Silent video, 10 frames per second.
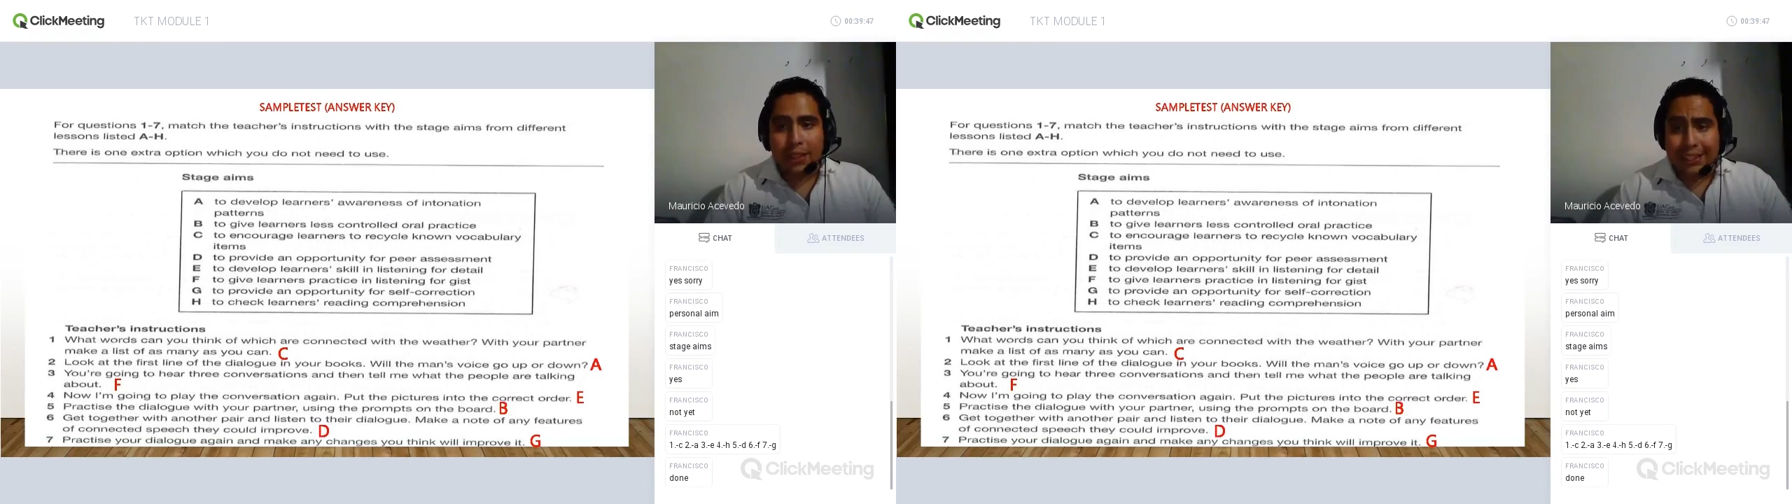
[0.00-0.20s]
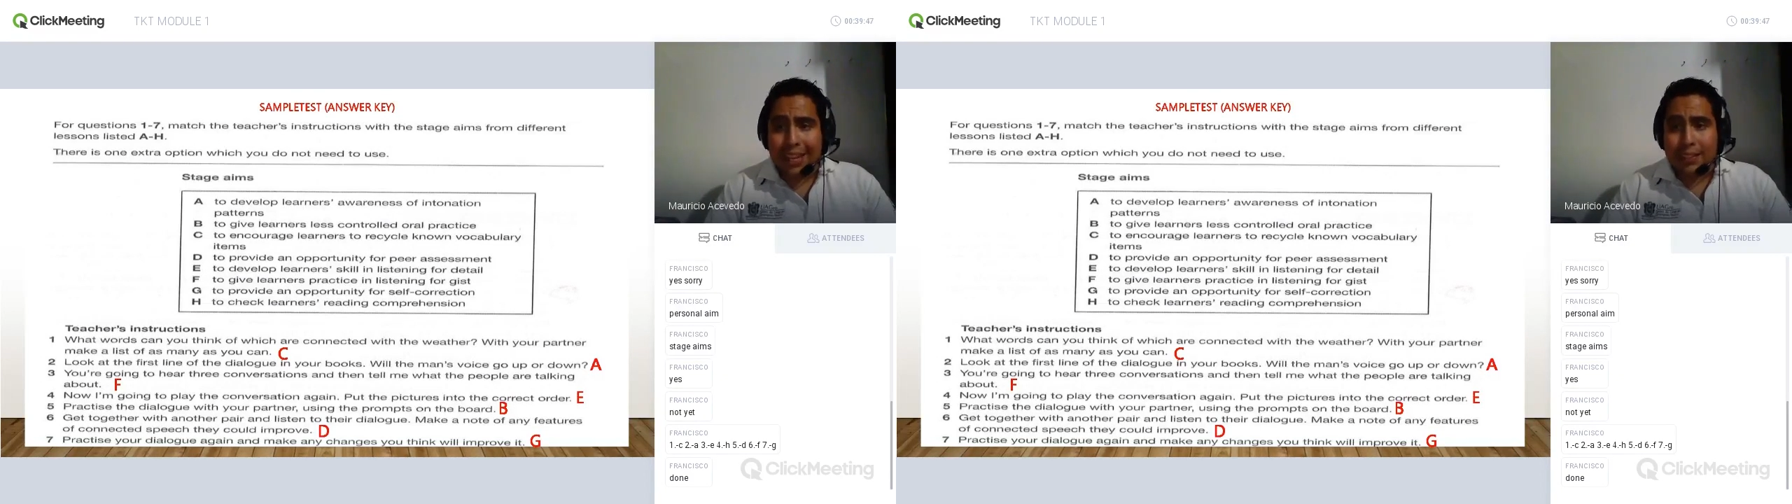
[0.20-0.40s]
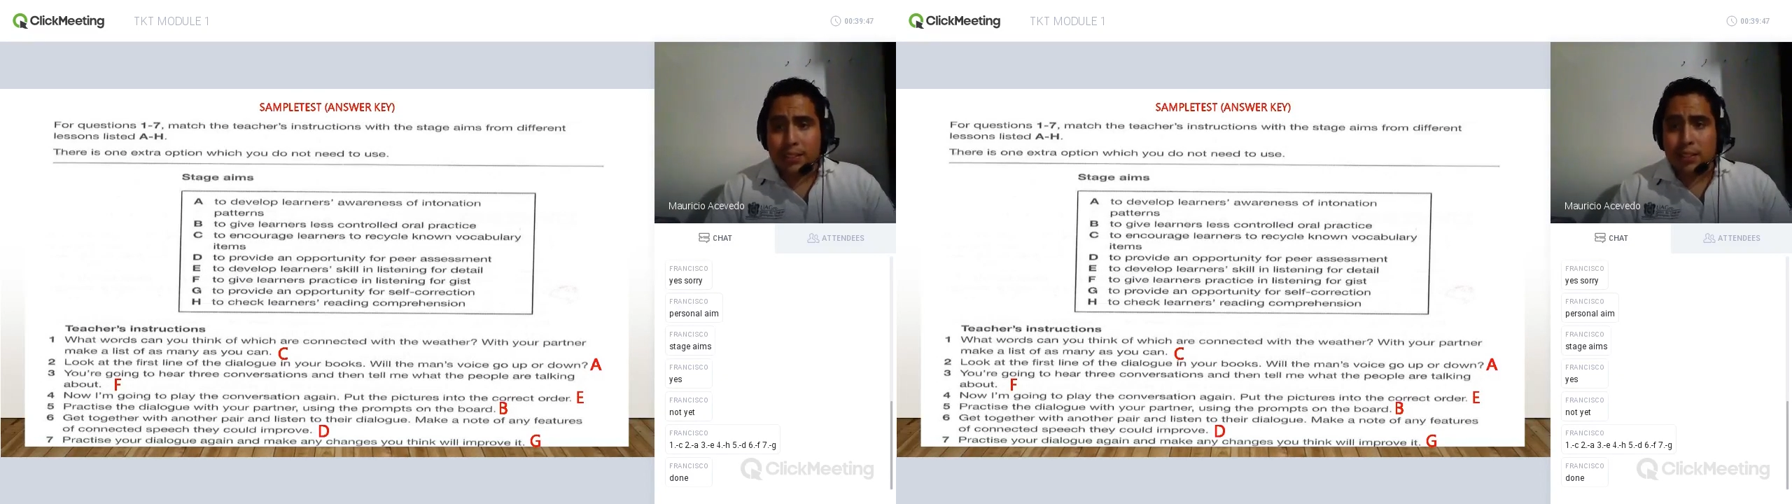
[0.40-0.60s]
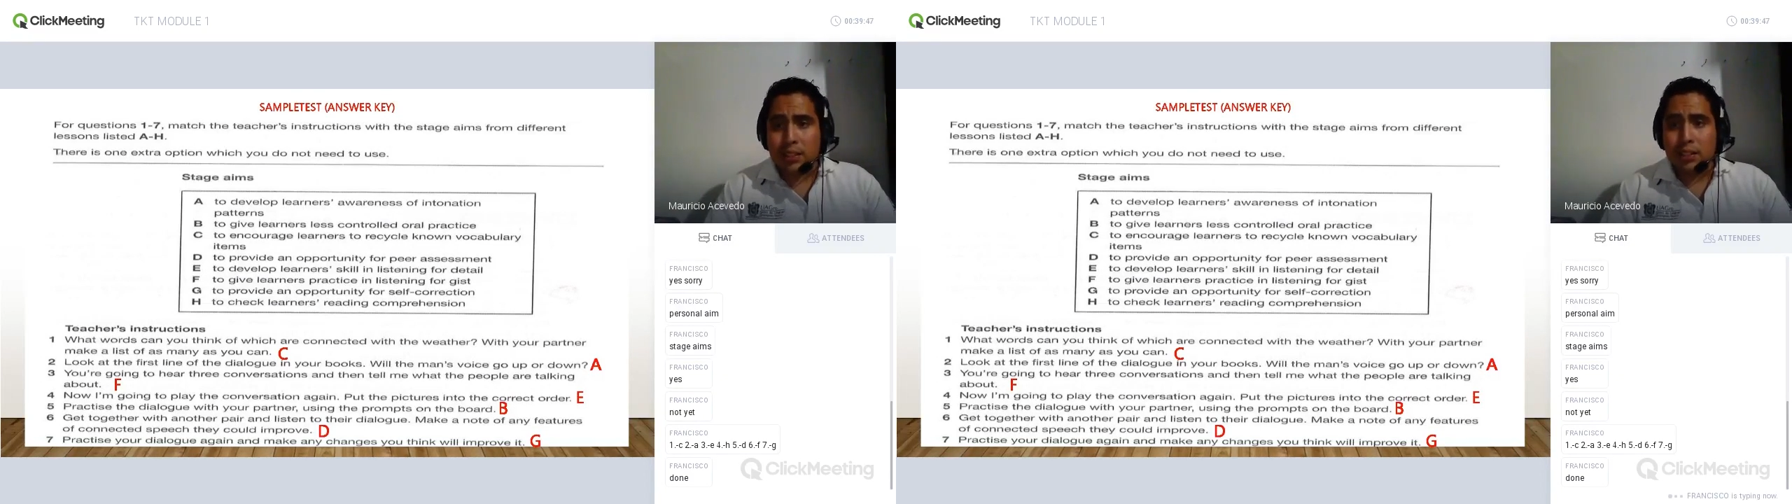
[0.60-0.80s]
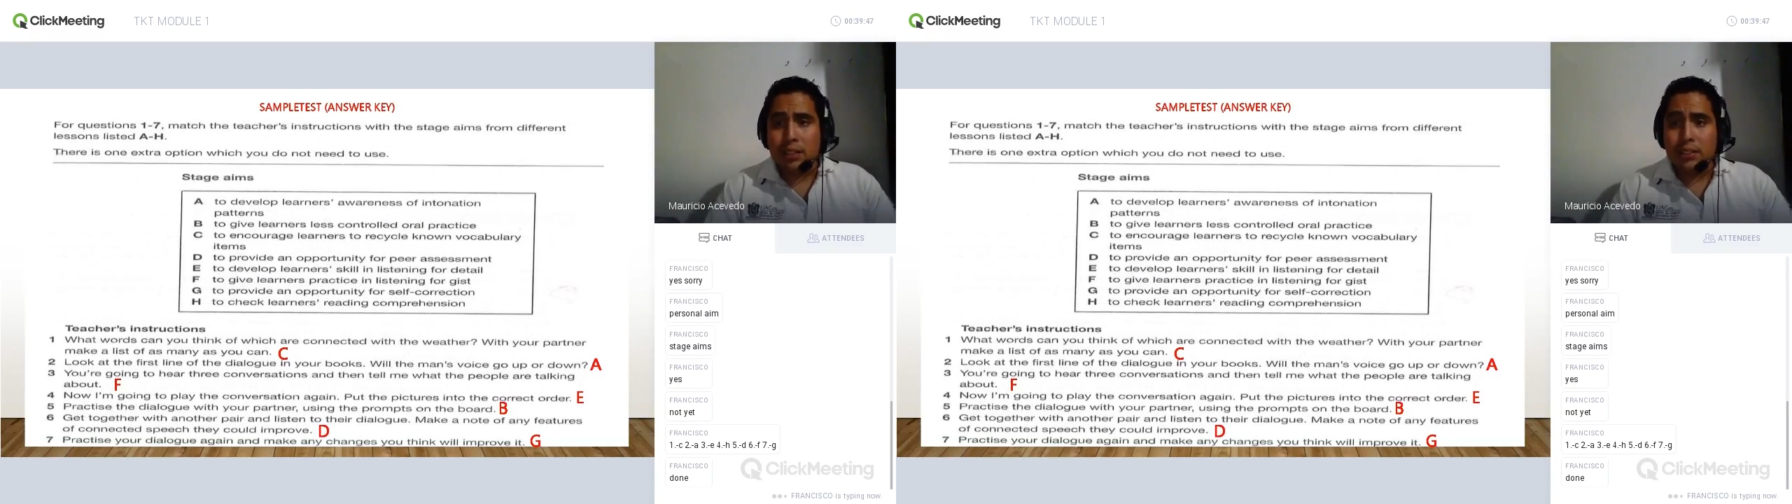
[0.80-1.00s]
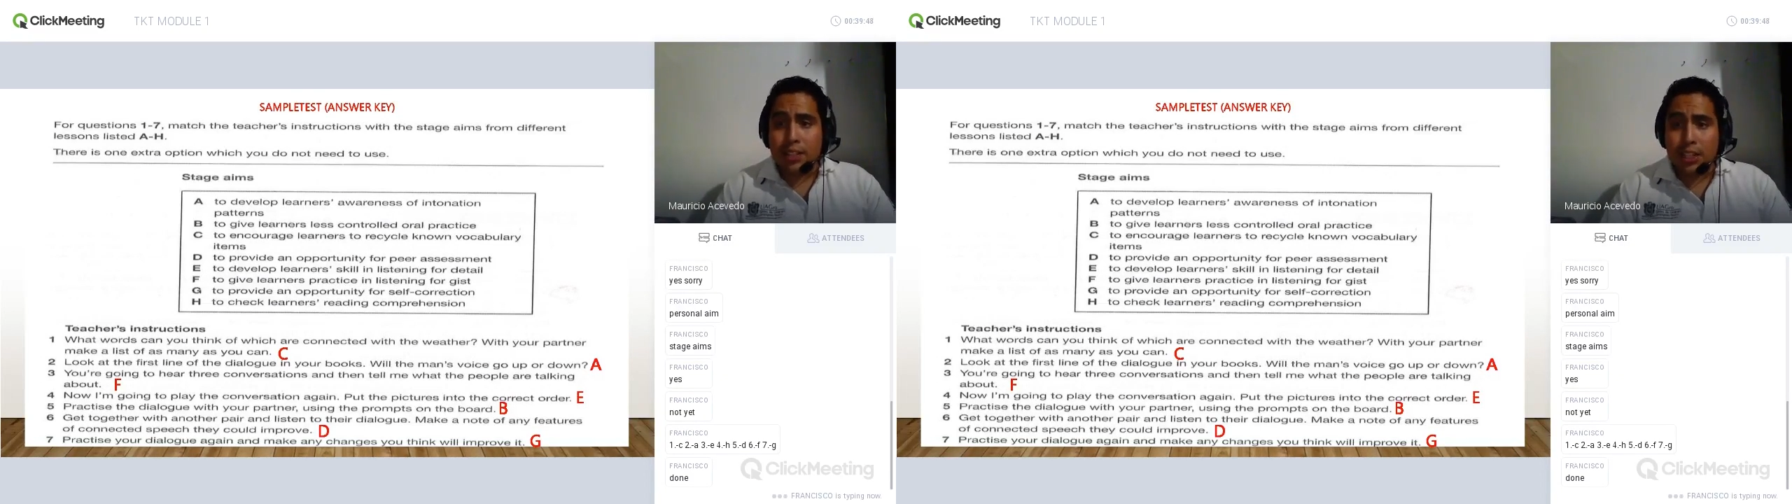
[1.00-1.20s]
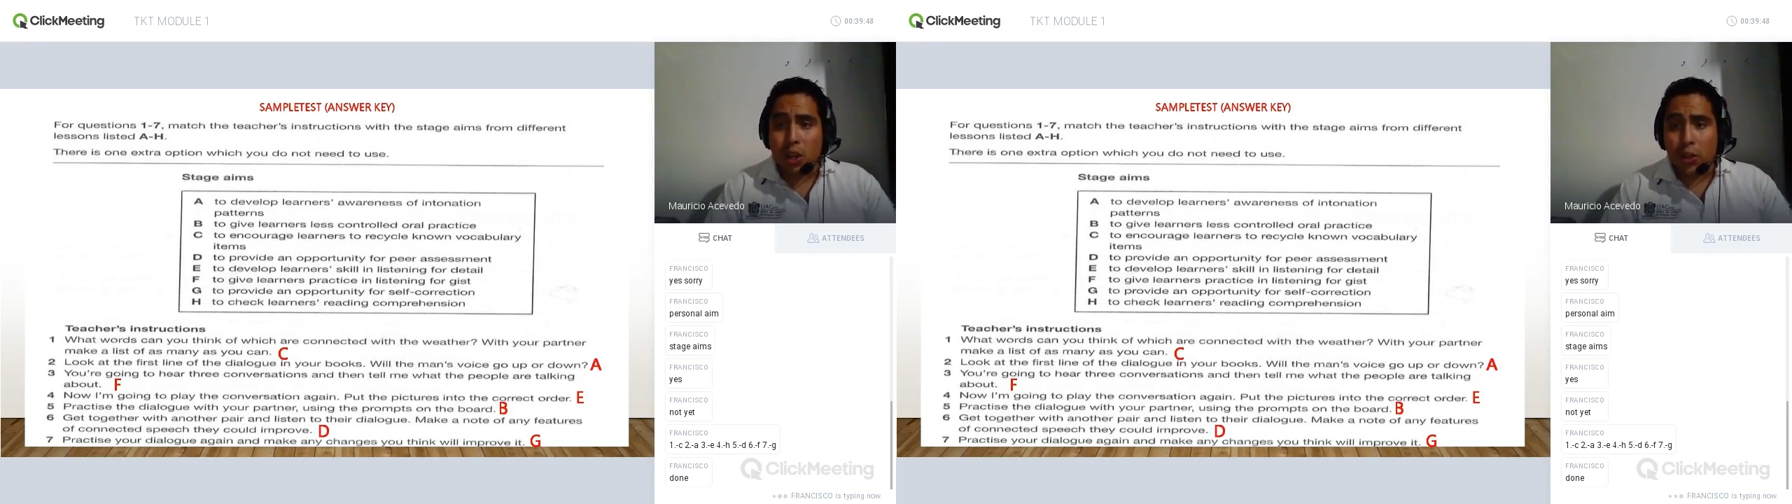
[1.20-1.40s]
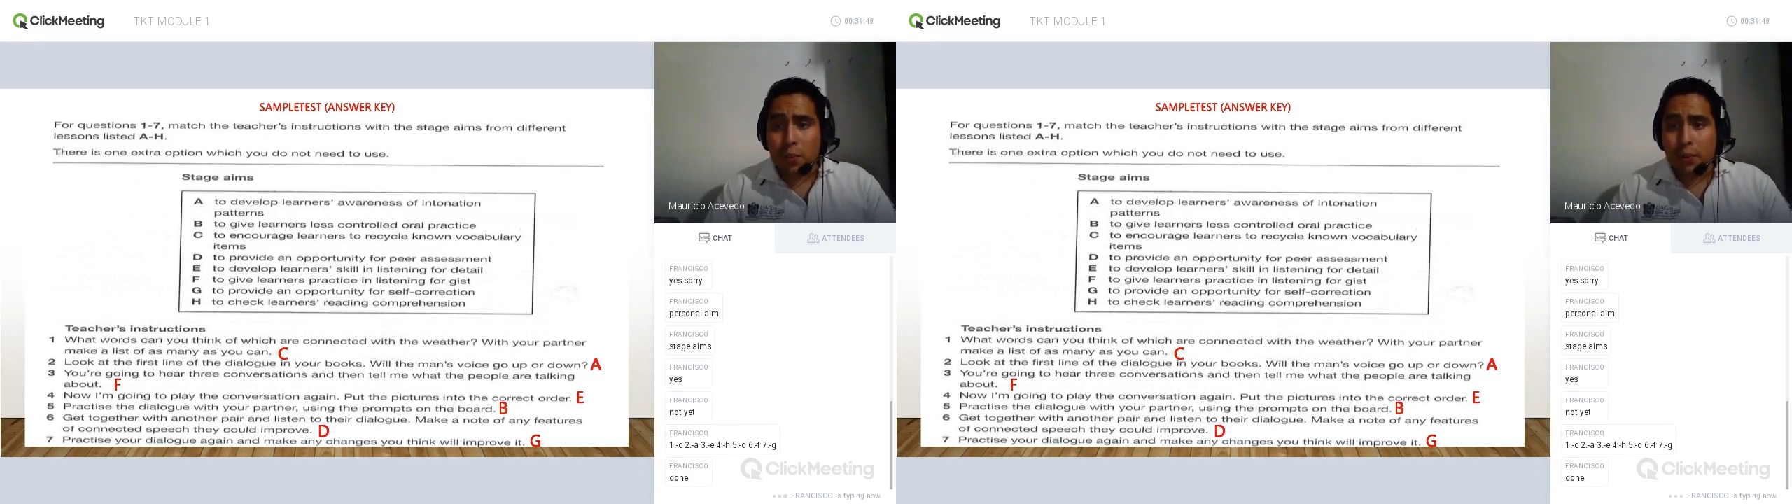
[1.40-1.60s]
test, the
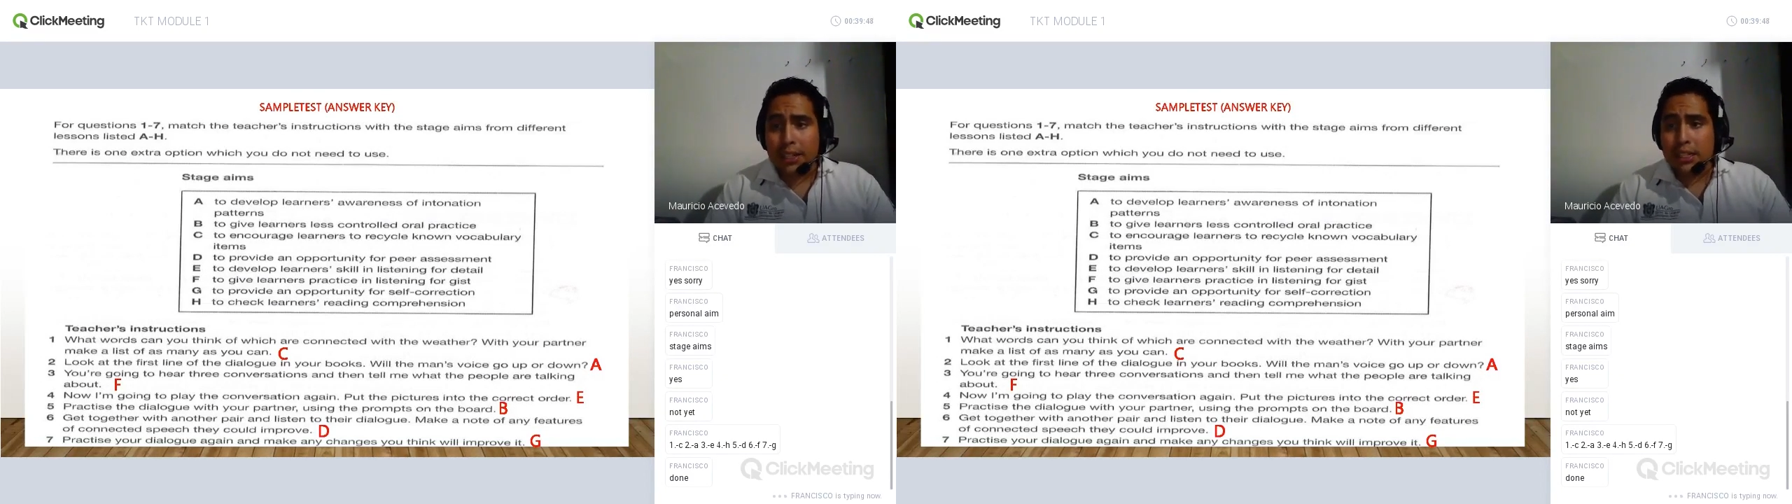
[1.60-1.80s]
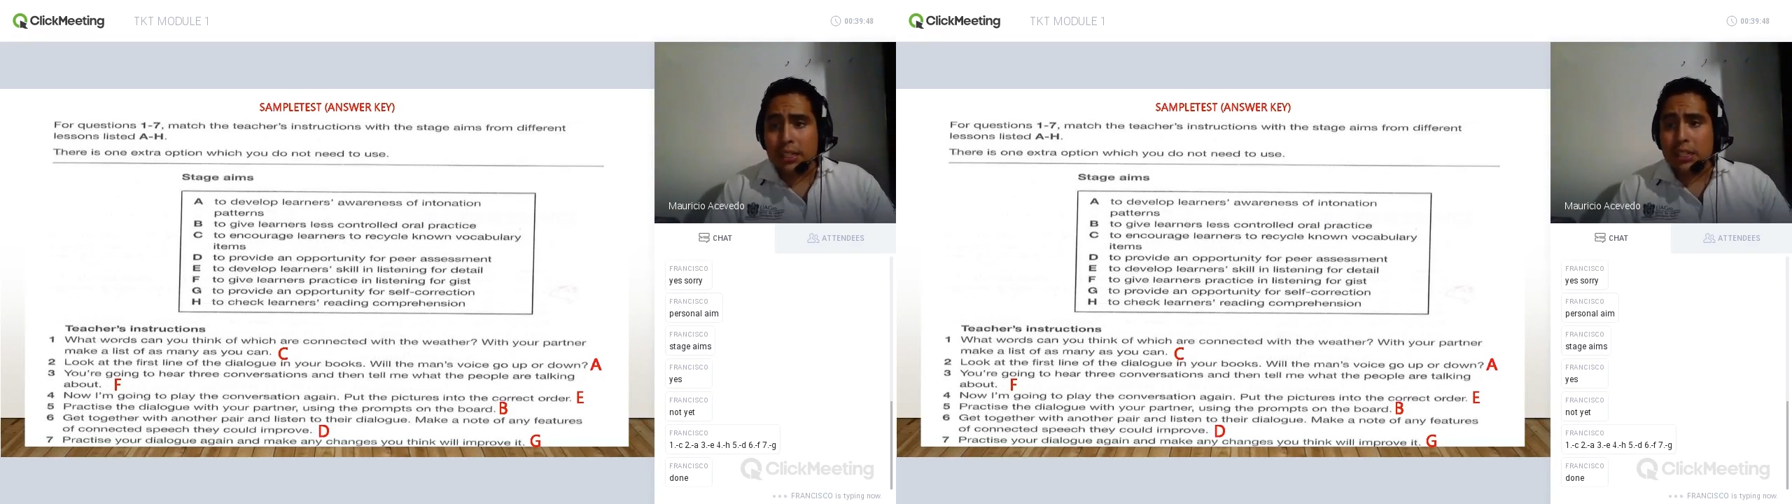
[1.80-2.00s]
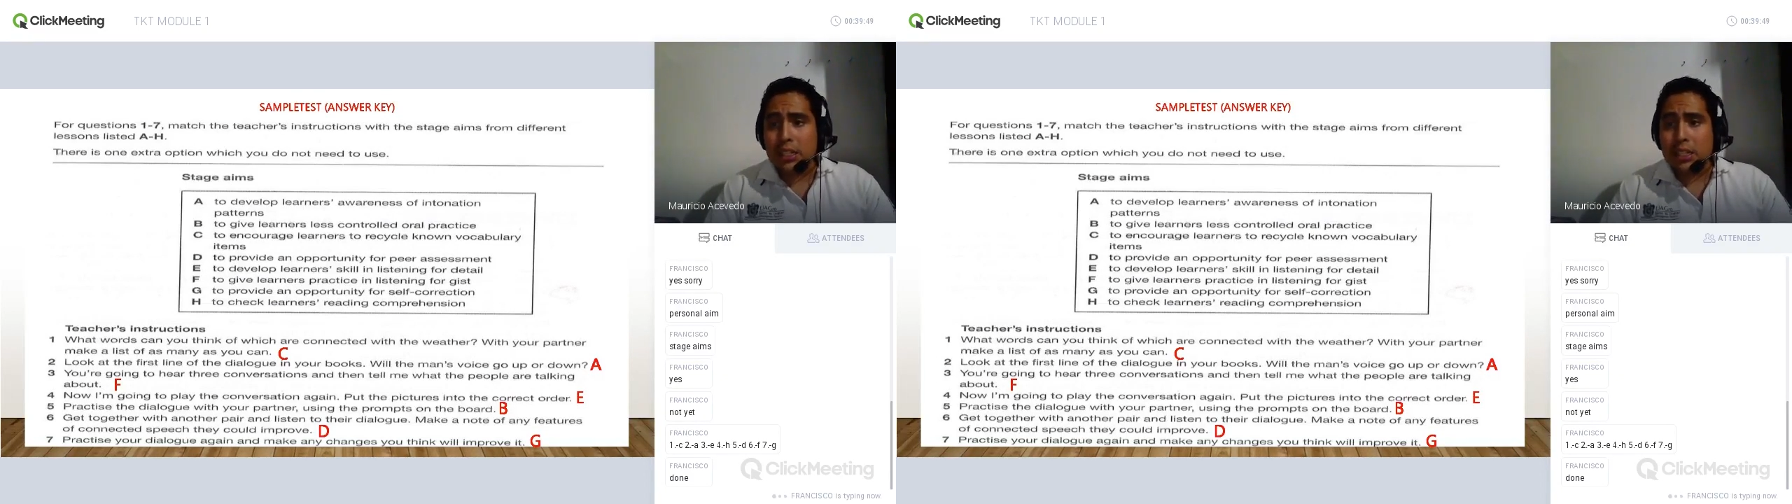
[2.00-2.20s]
document?